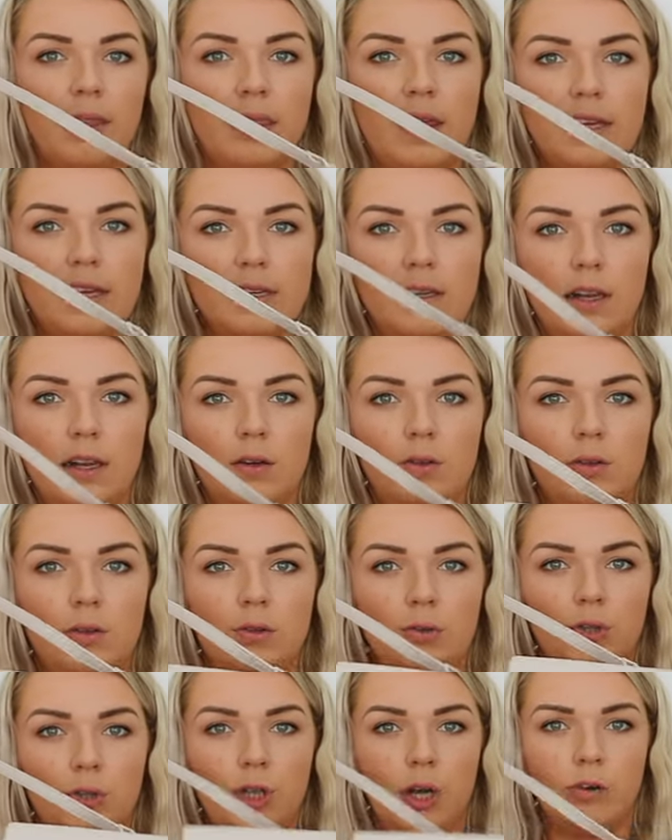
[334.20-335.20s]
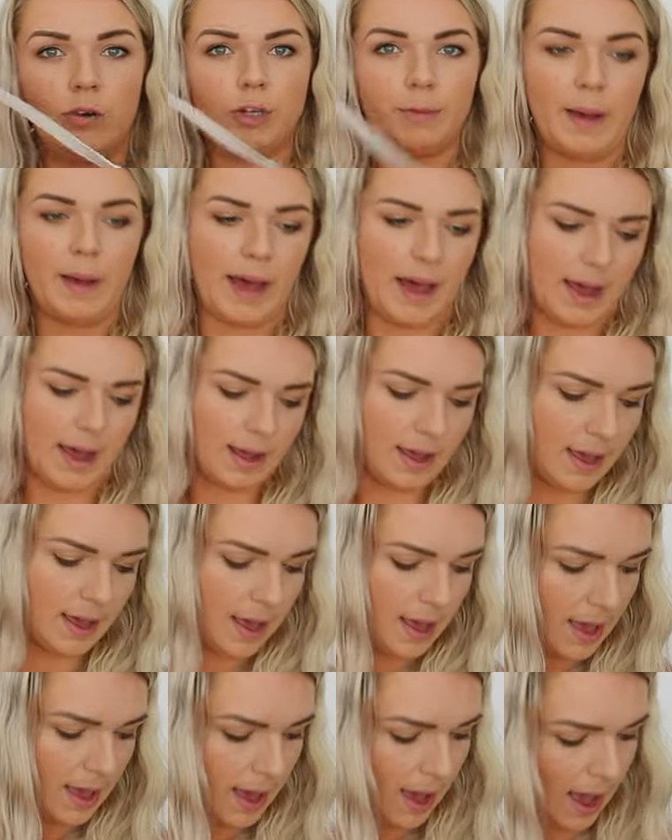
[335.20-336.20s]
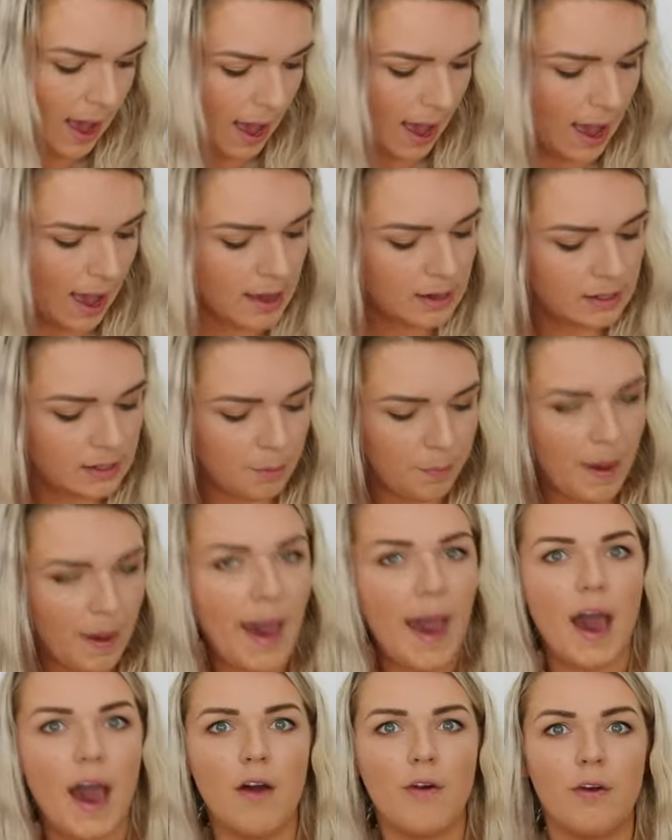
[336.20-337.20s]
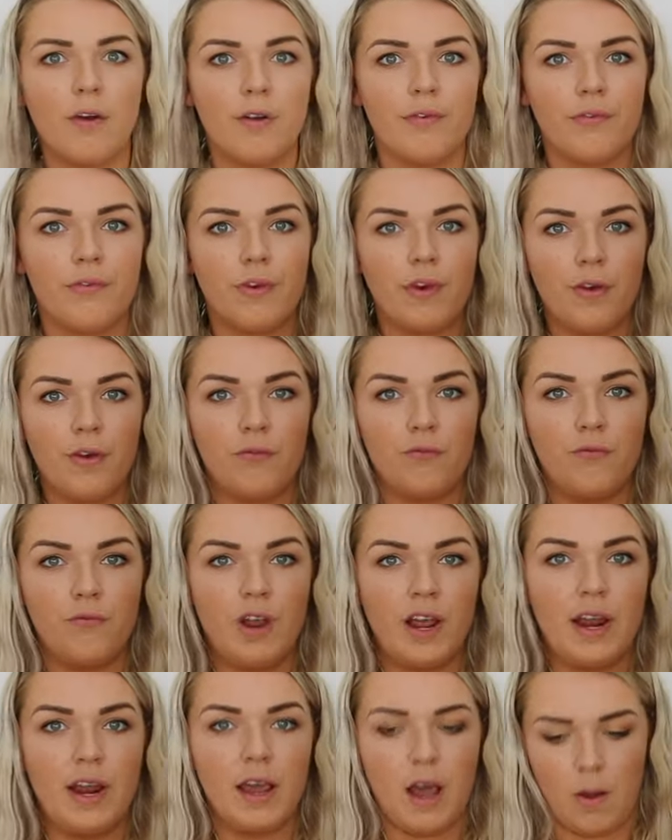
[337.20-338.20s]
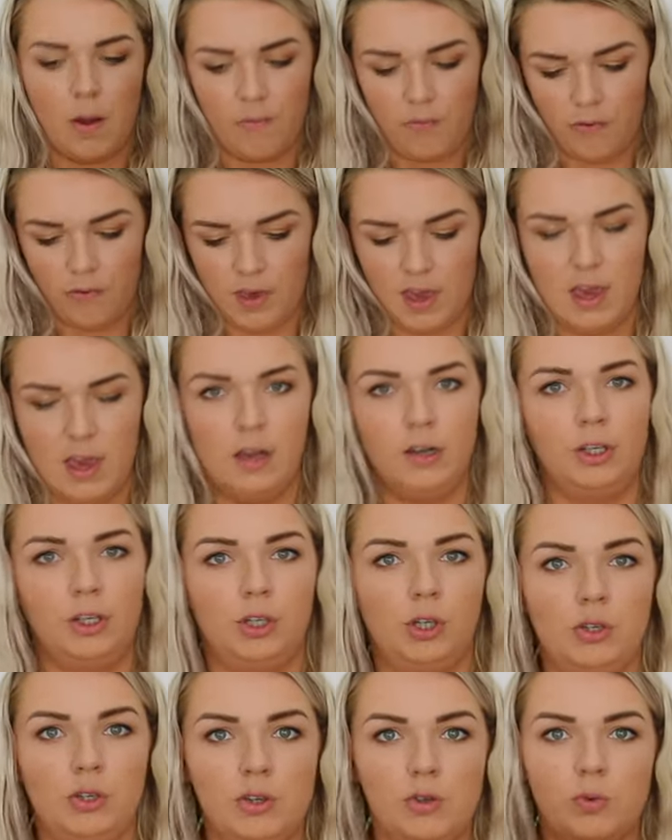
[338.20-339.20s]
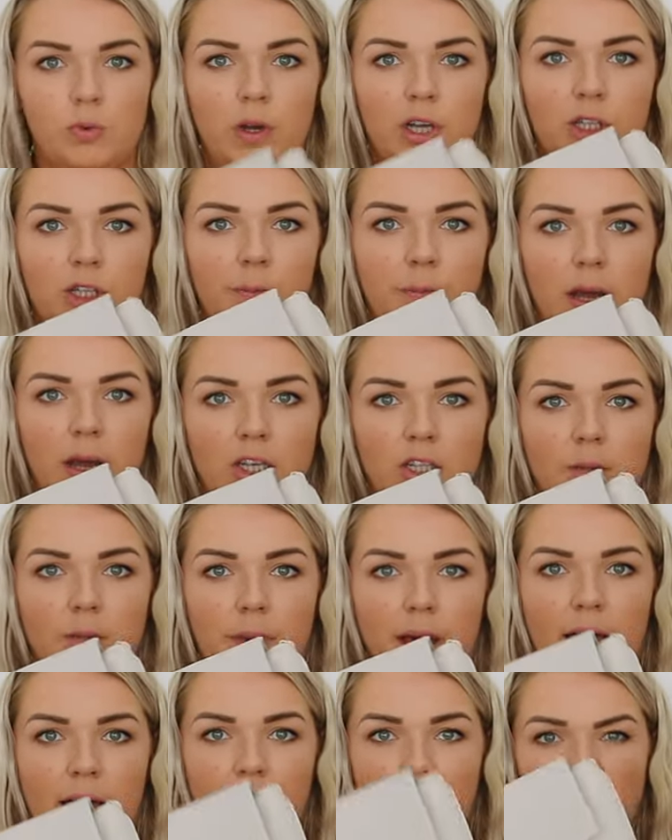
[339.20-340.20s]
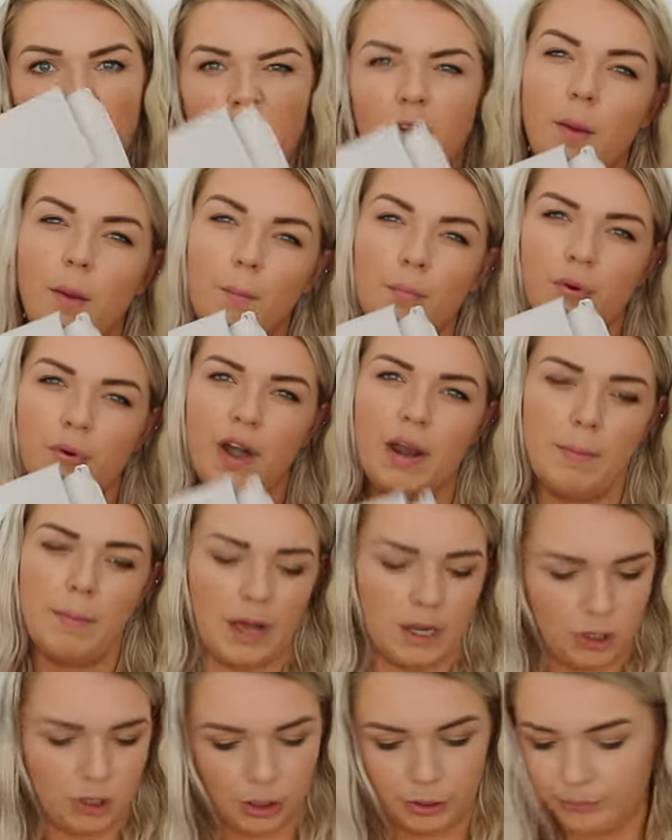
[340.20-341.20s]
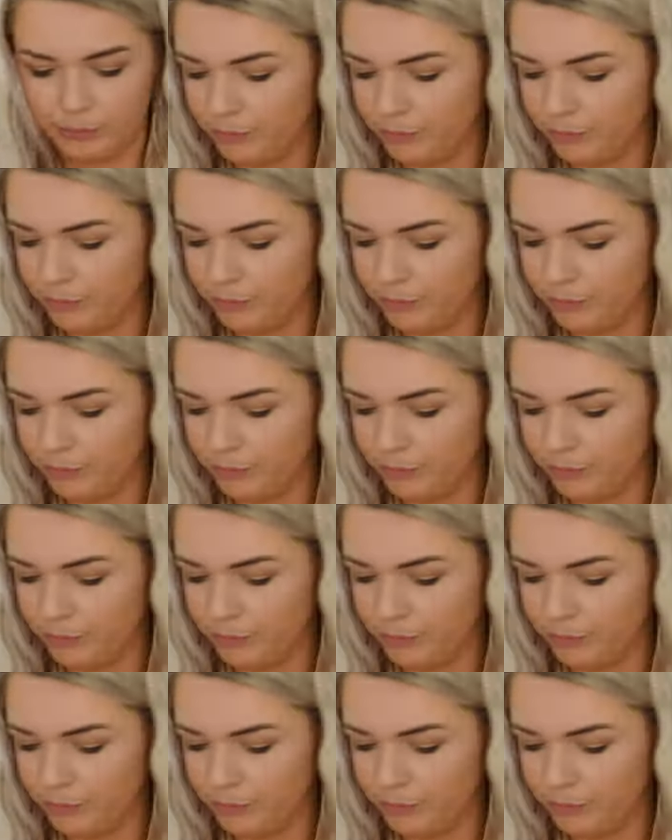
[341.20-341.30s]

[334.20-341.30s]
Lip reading: this little shoulder bag and a pair of really comfy shoes which match the bag pretty much.